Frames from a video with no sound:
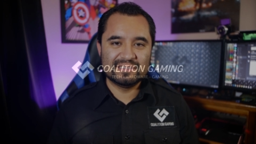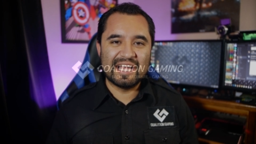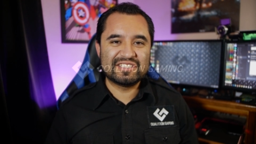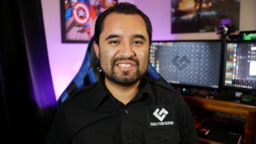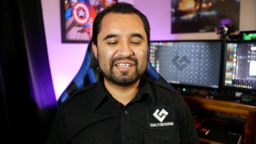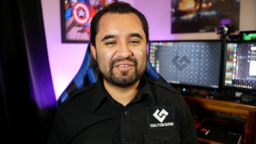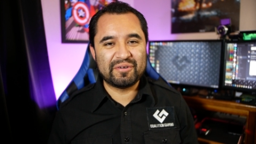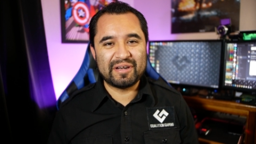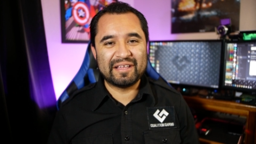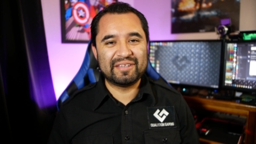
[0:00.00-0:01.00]
I'd just like to
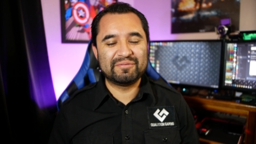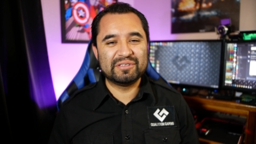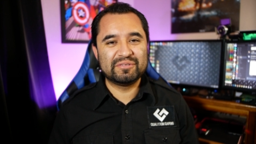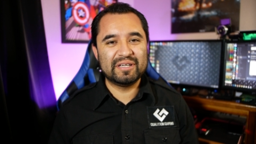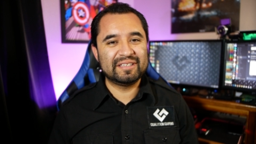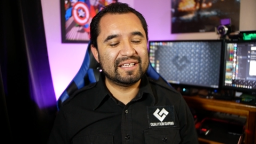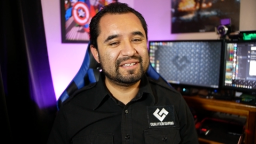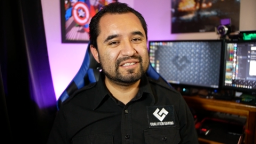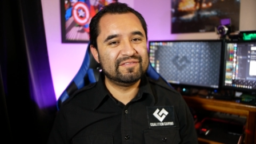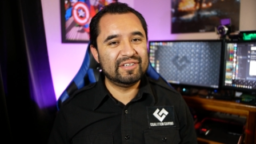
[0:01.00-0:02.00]
throw it out there real quick that
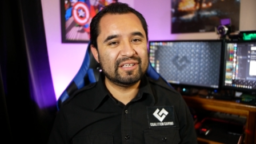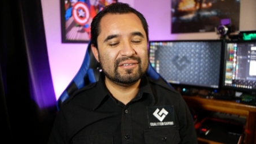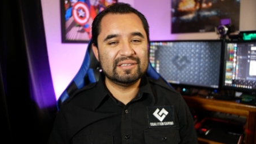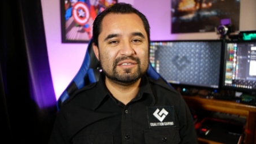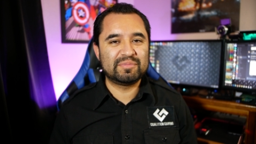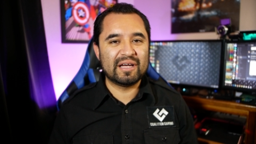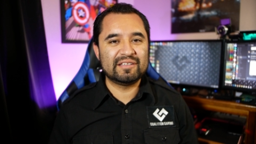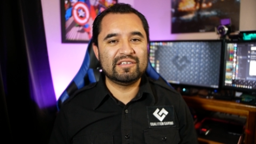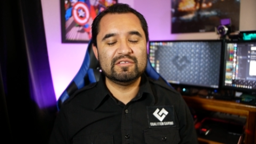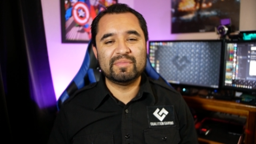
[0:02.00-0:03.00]
this video is brought
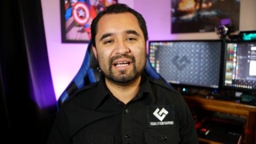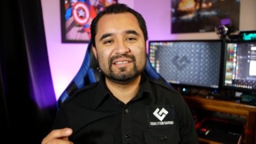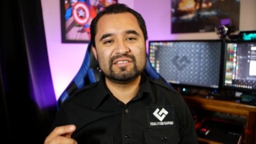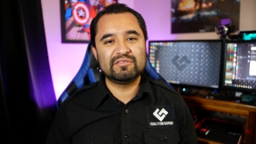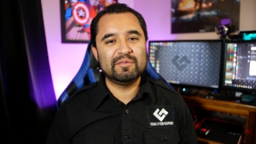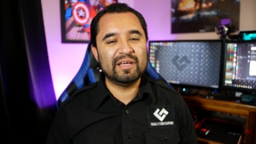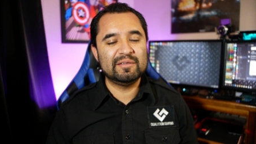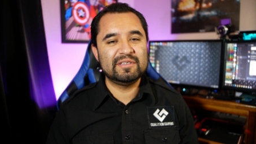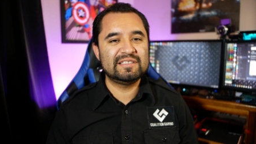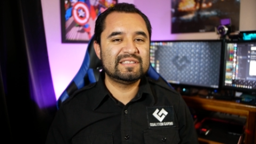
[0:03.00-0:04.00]
to you by
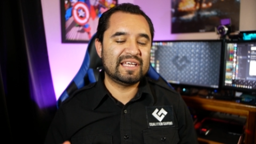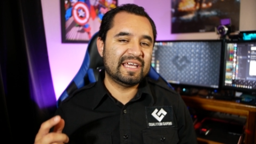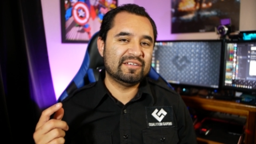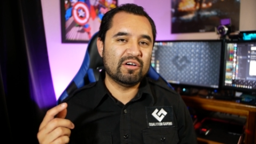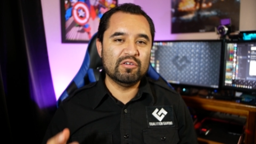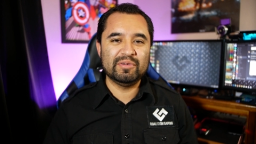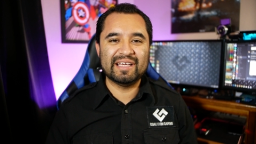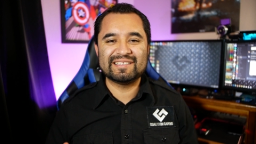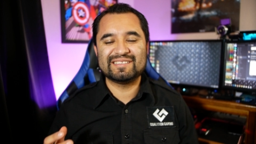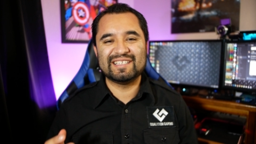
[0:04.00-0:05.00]
StreamElements and
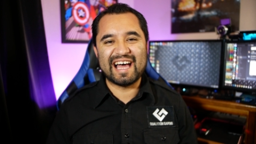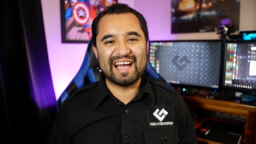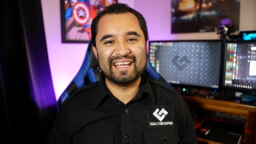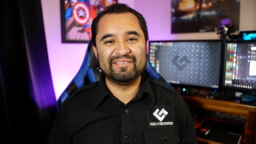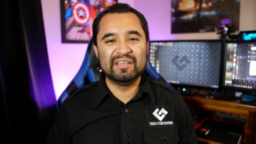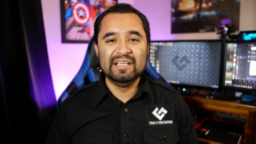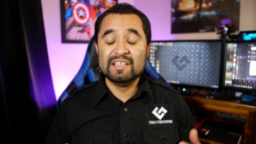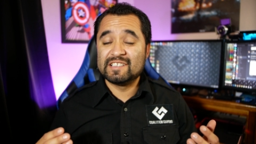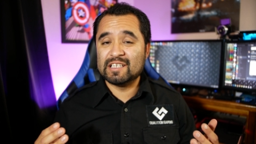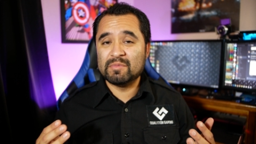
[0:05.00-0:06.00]
OBS Live.
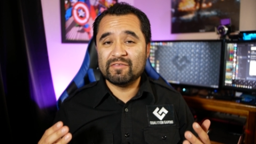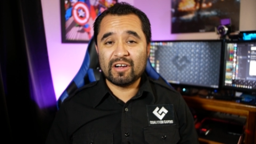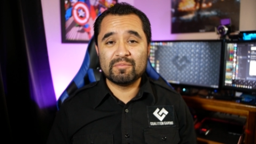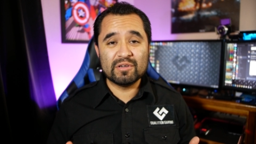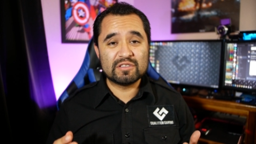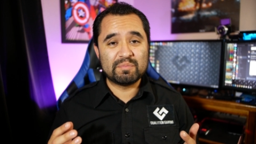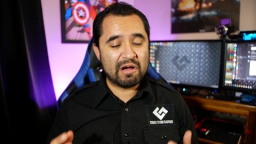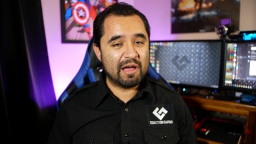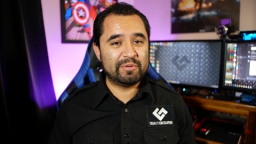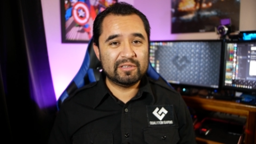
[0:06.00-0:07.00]
Some of our most
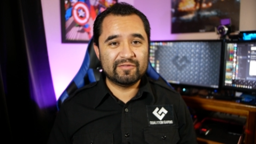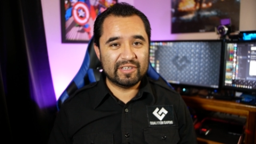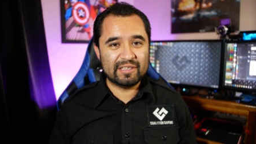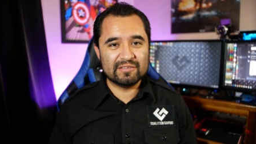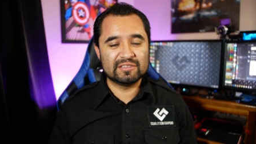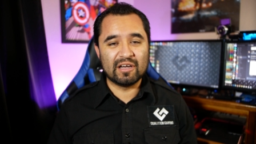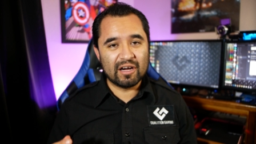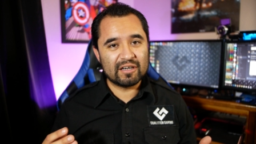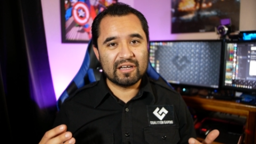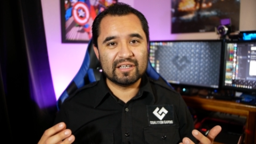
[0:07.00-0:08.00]
popular videos
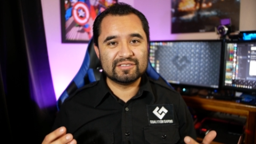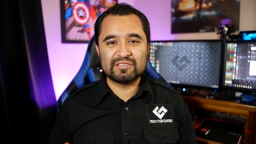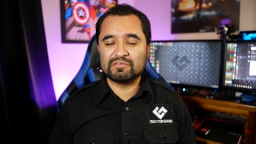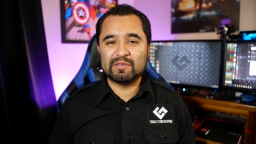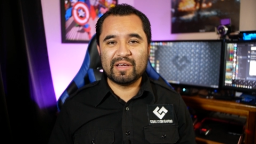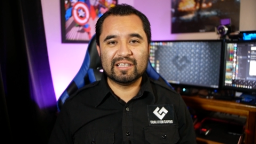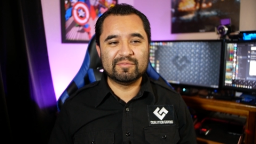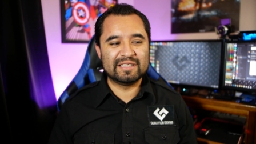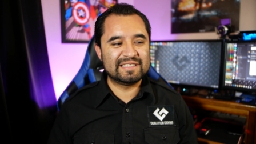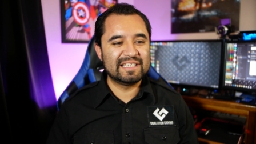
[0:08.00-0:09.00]
are on
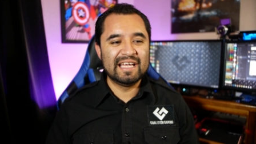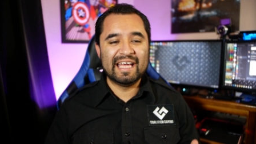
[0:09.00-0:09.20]
StreamElements